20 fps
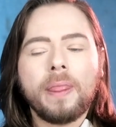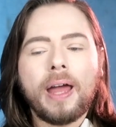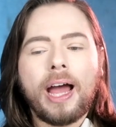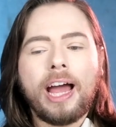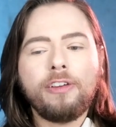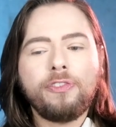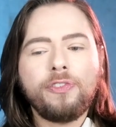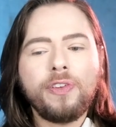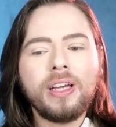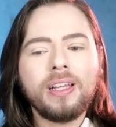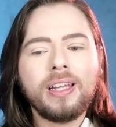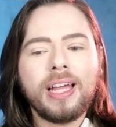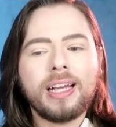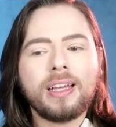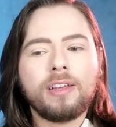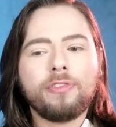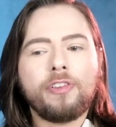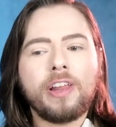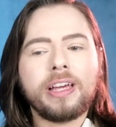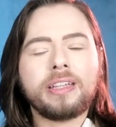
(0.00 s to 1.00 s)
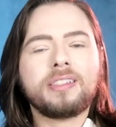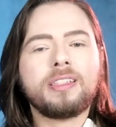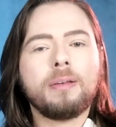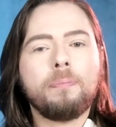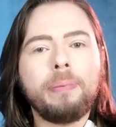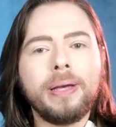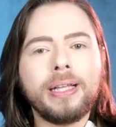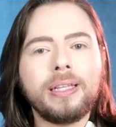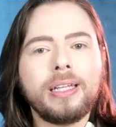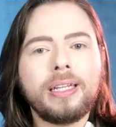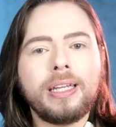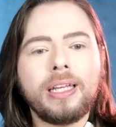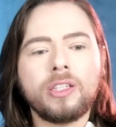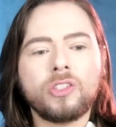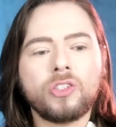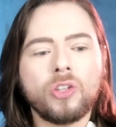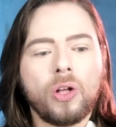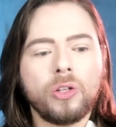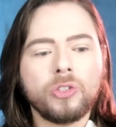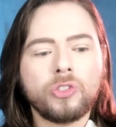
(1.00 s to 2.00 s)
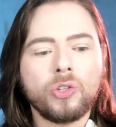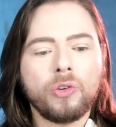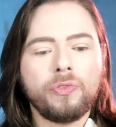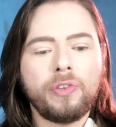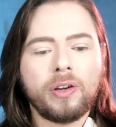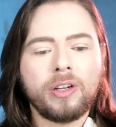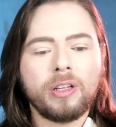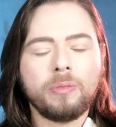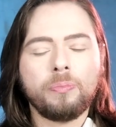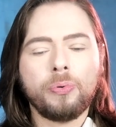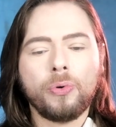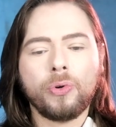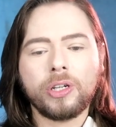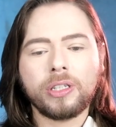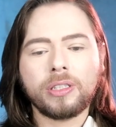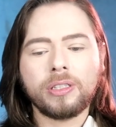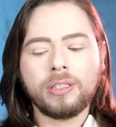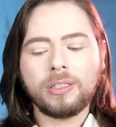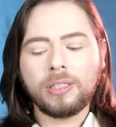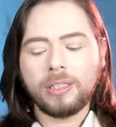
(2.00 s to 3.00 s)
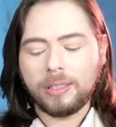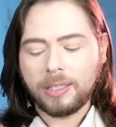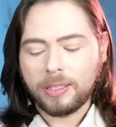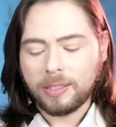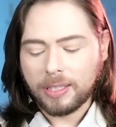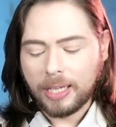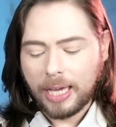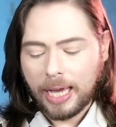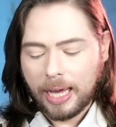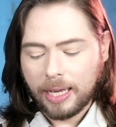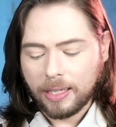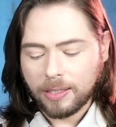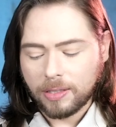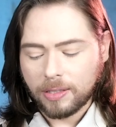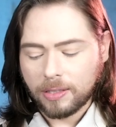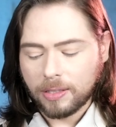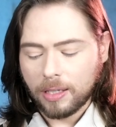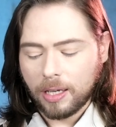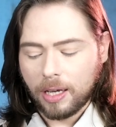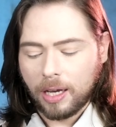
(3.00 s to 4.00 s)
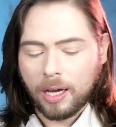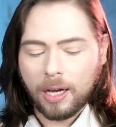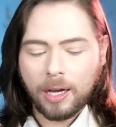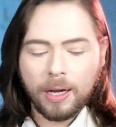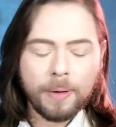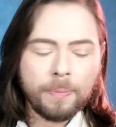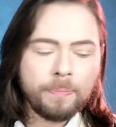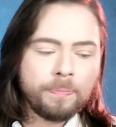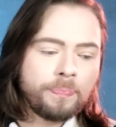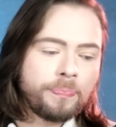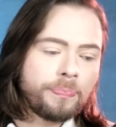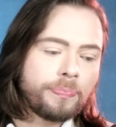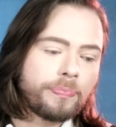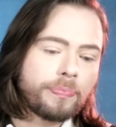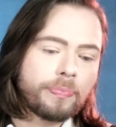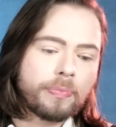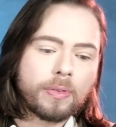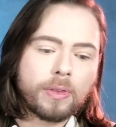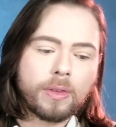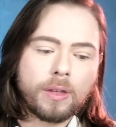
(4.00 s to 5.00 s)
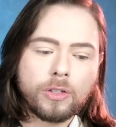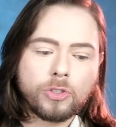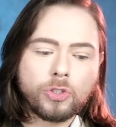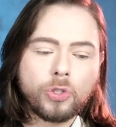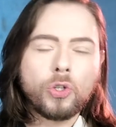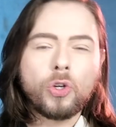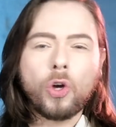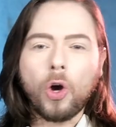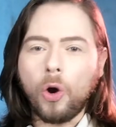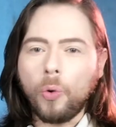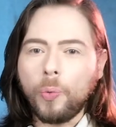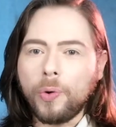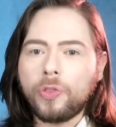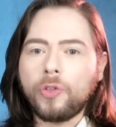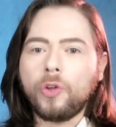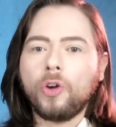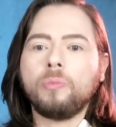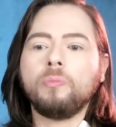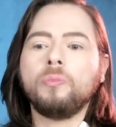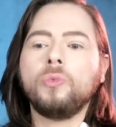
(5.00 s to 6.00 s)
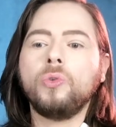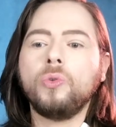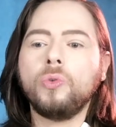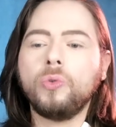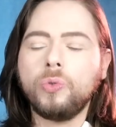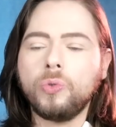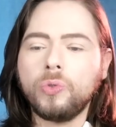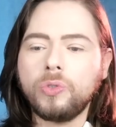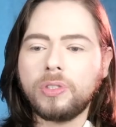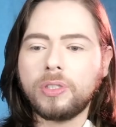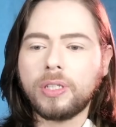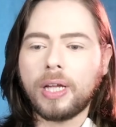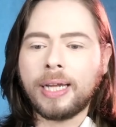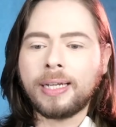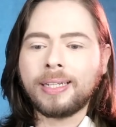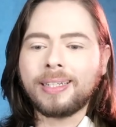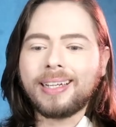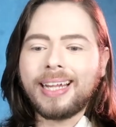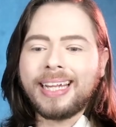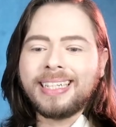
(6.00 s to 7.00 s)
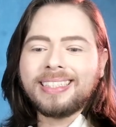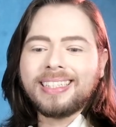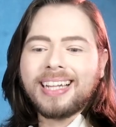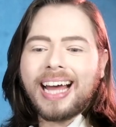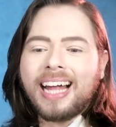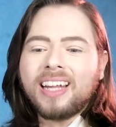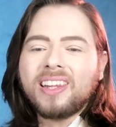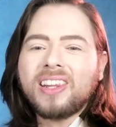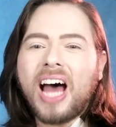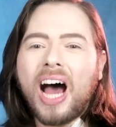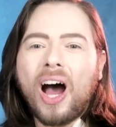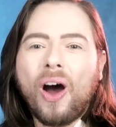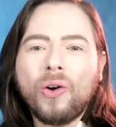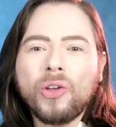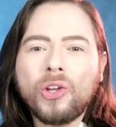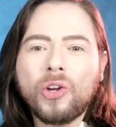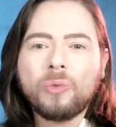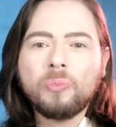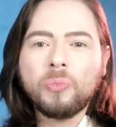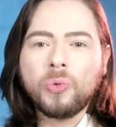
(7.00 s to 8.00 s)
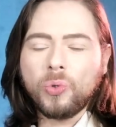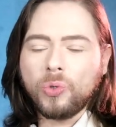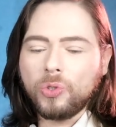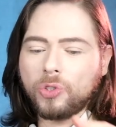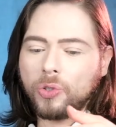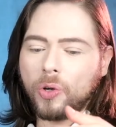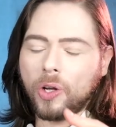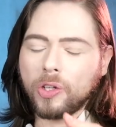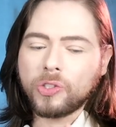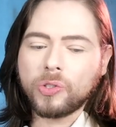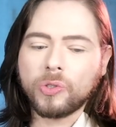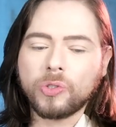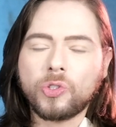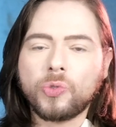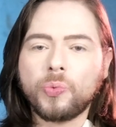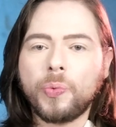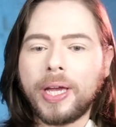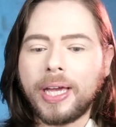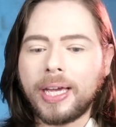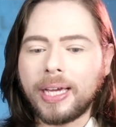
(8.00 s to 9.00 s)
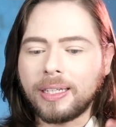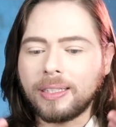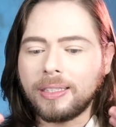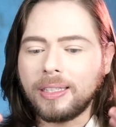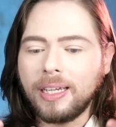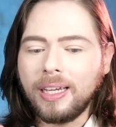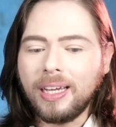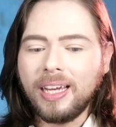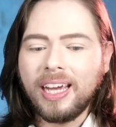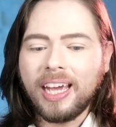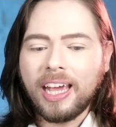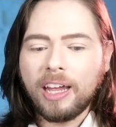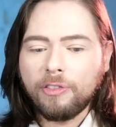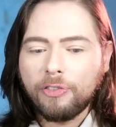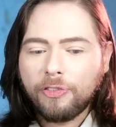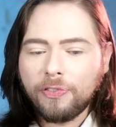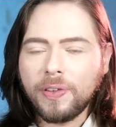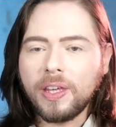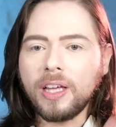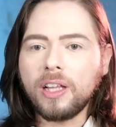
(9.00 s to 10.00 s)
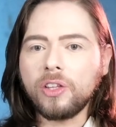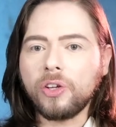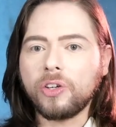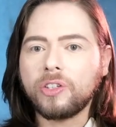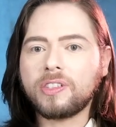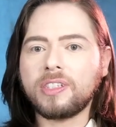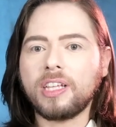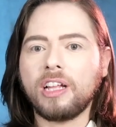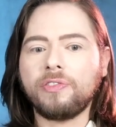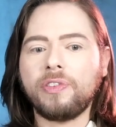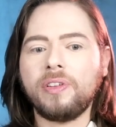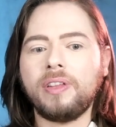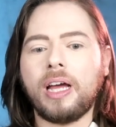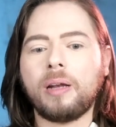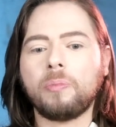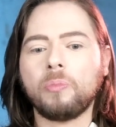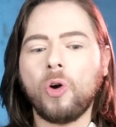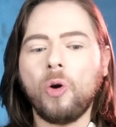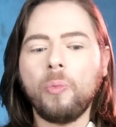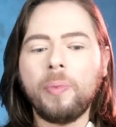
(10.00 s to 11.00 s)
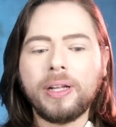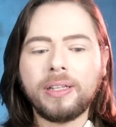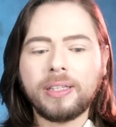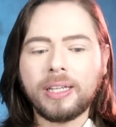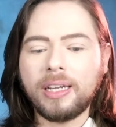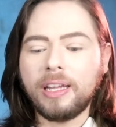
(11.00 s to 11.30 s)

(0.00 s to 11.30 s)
I feel like flexibility is also very important in this case, to go with your mood and allow your mood to also swing and feel yourself in that moment.